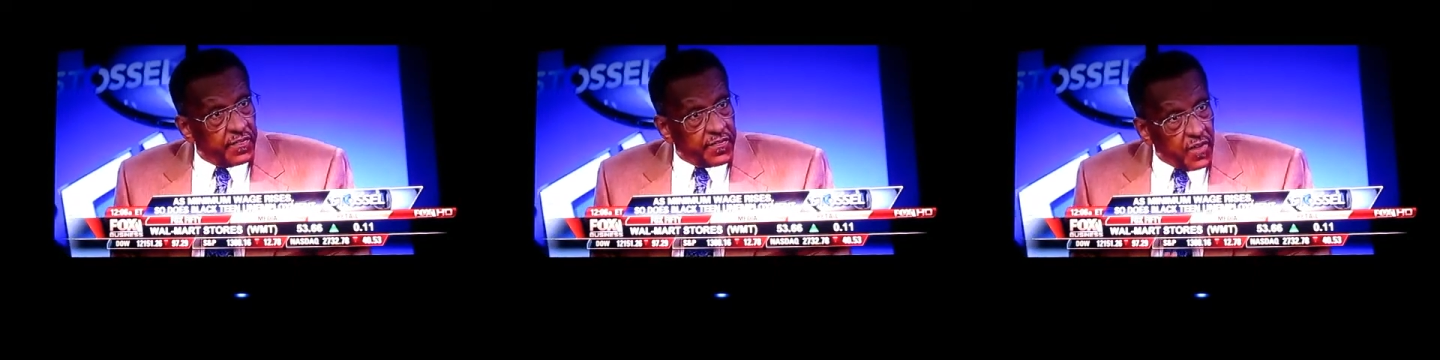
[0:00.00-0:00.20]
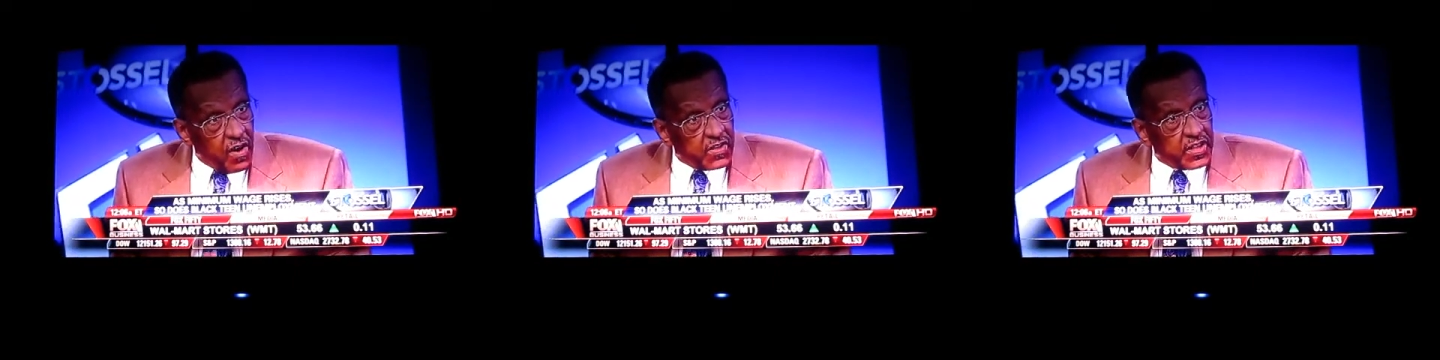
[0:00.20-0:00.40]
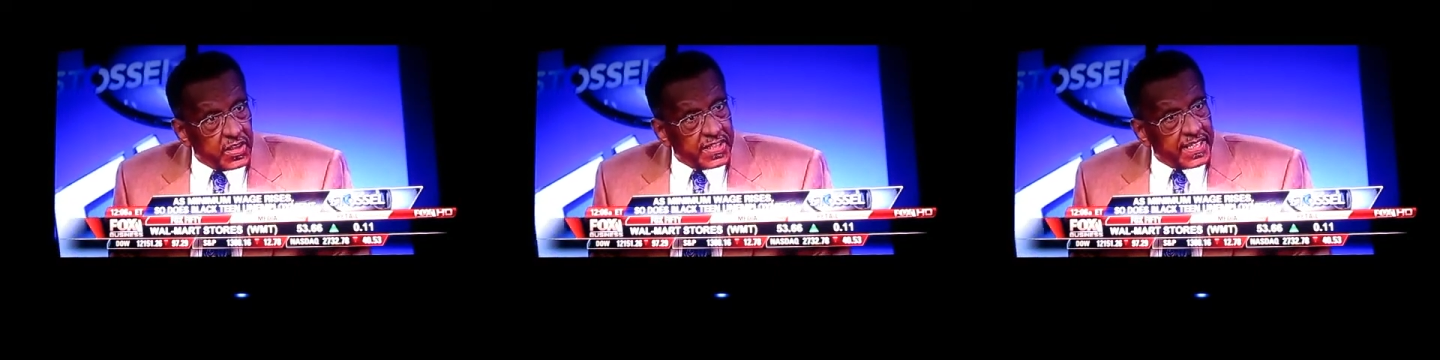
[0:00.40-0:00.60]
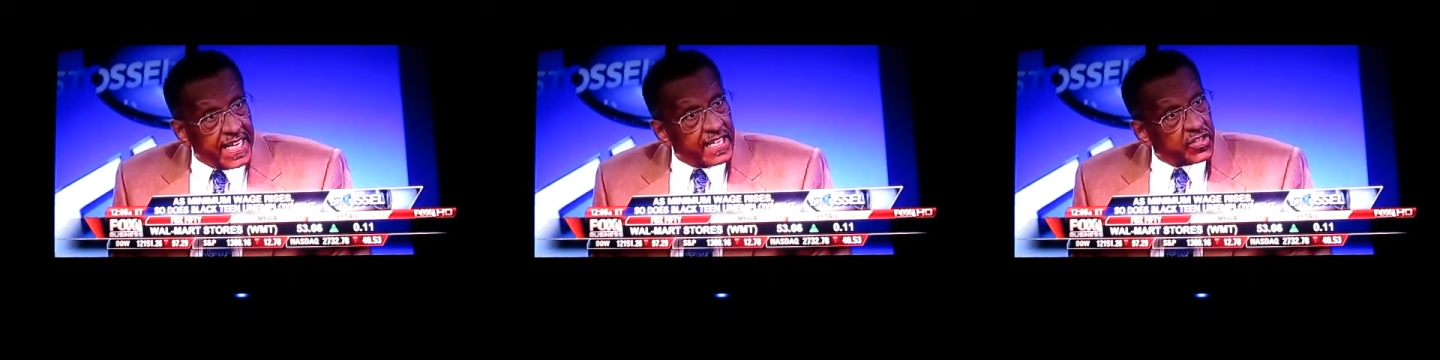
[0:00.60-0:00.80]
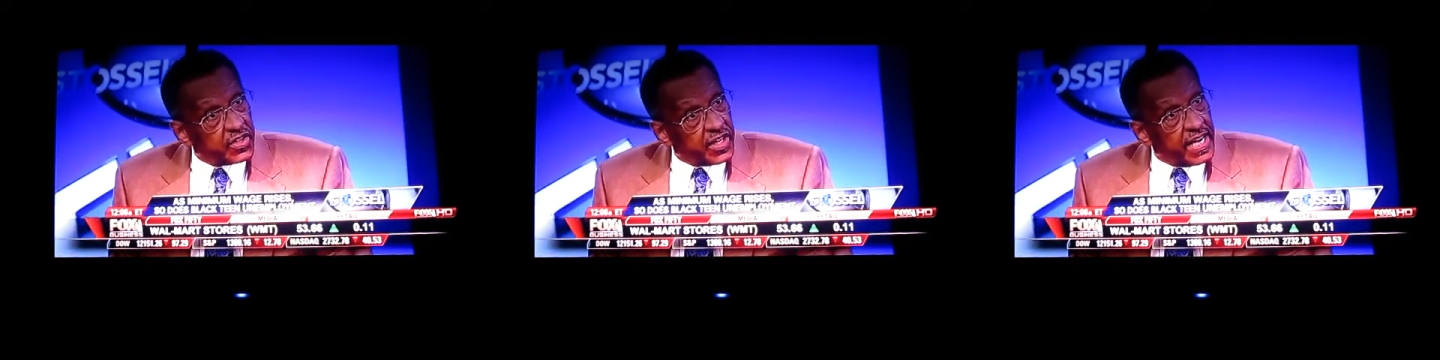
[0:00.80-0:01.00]
fraudulent
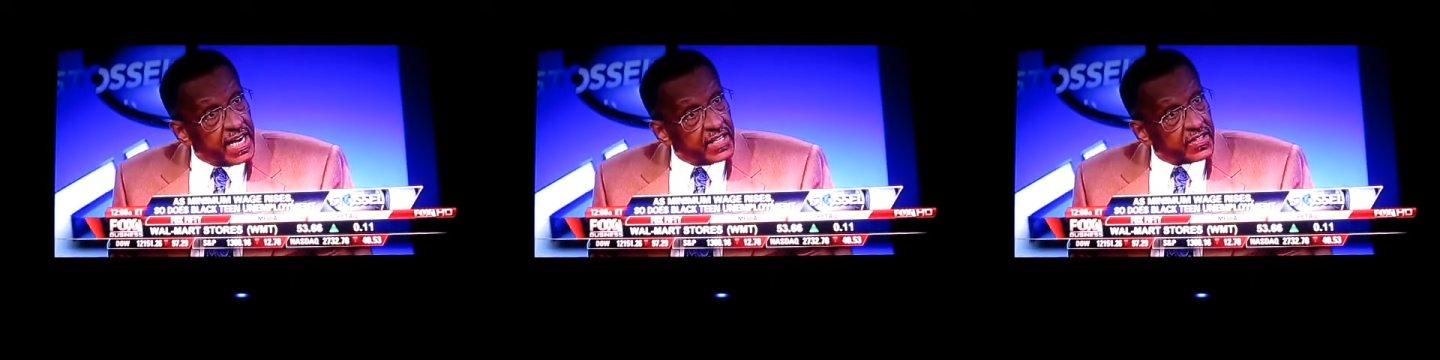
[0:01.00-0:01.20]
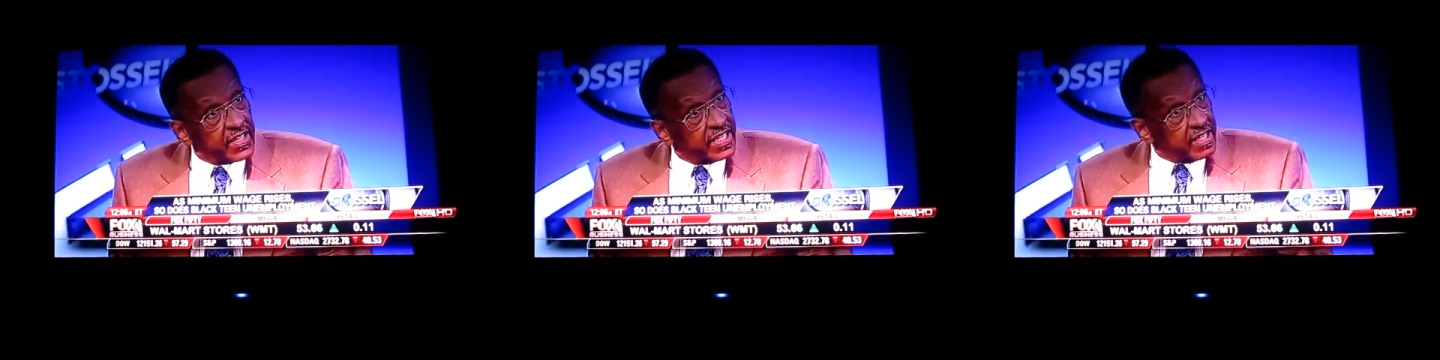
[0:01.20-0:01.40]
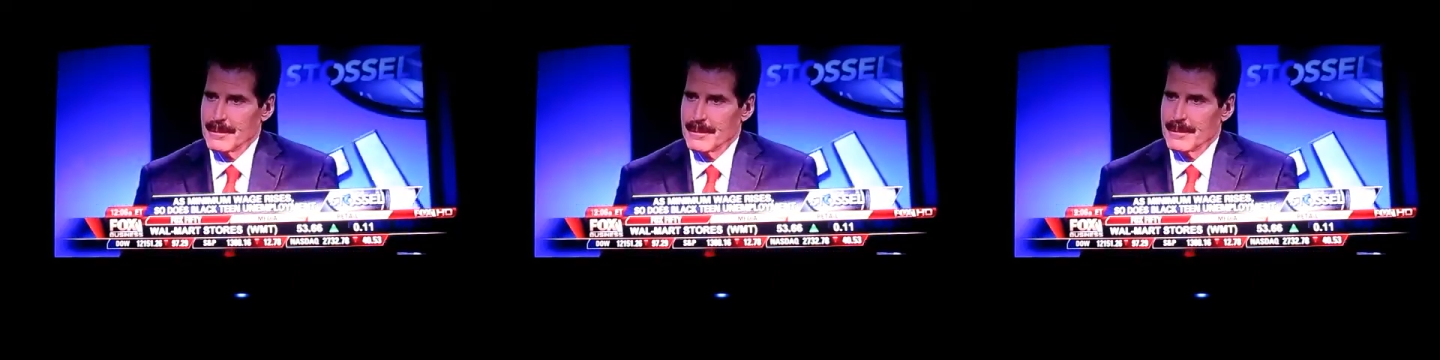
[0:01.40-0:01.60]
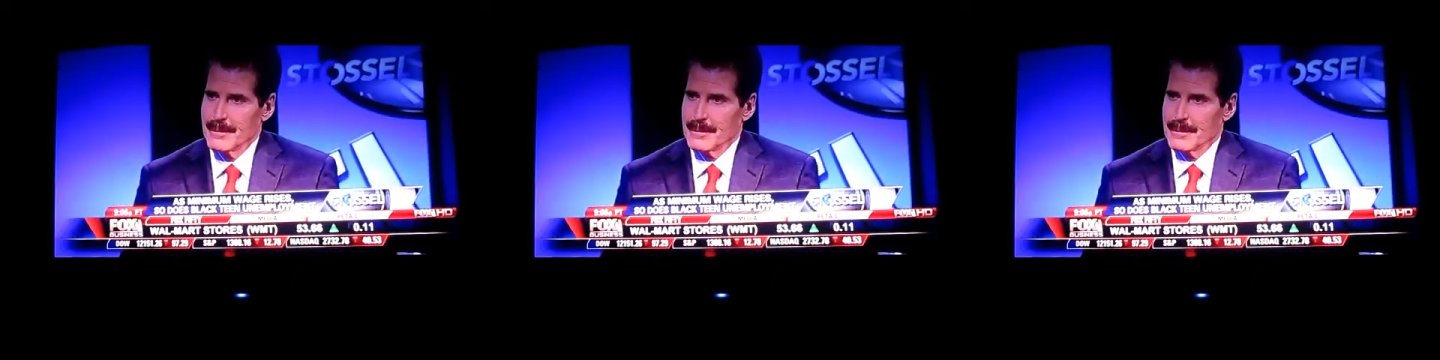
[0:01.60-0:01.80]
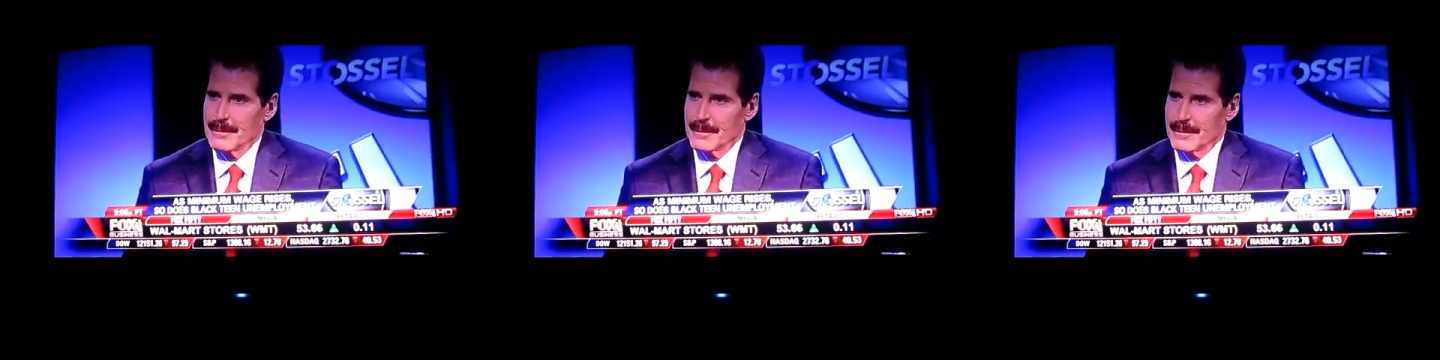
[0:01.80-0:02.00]
education in the
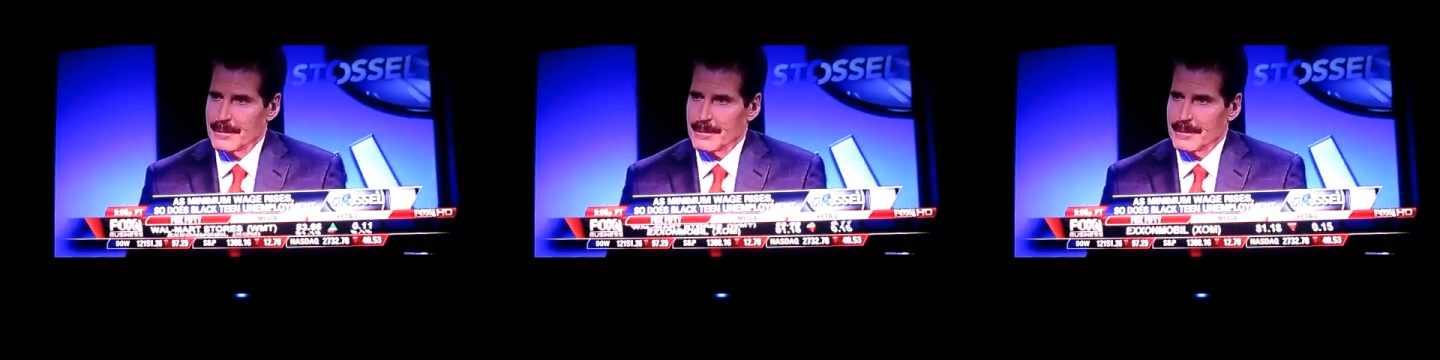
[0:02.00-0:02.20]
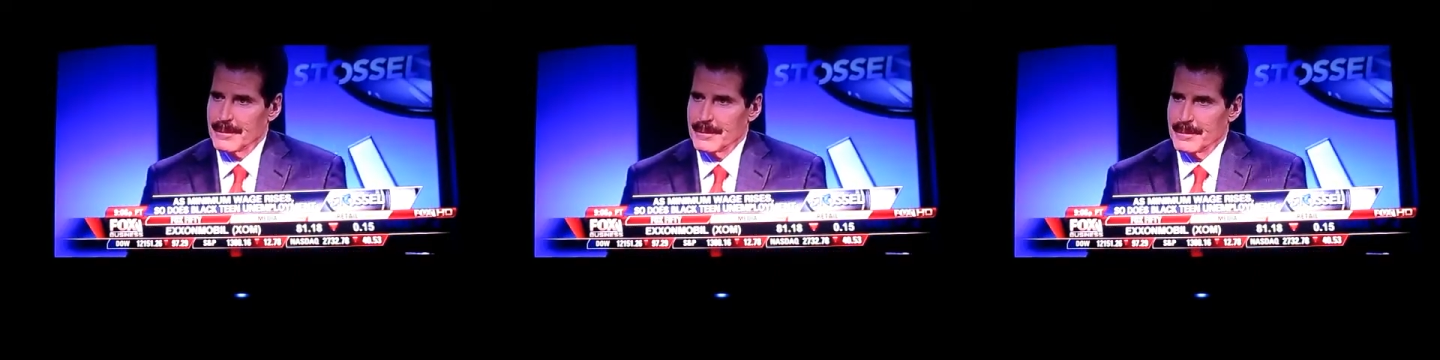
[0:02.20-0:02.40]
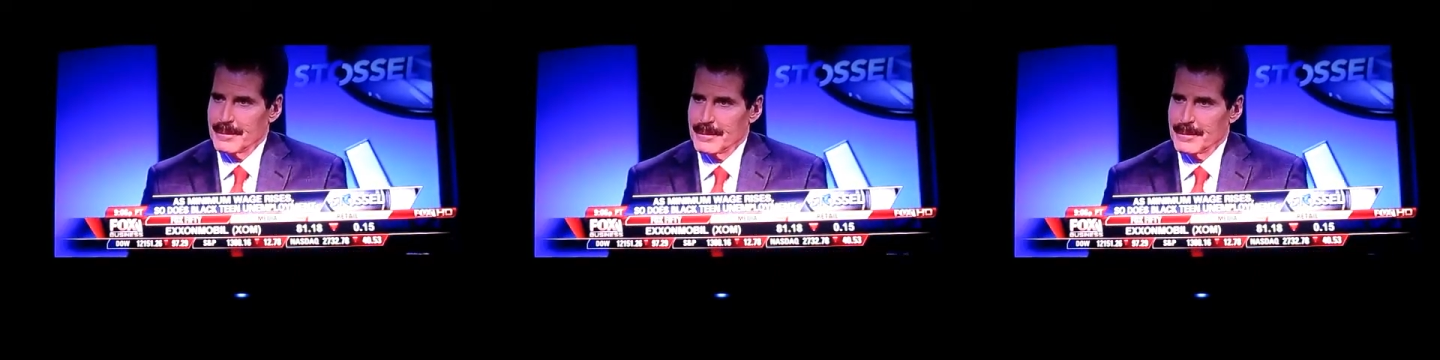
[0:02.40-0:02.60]
public school system.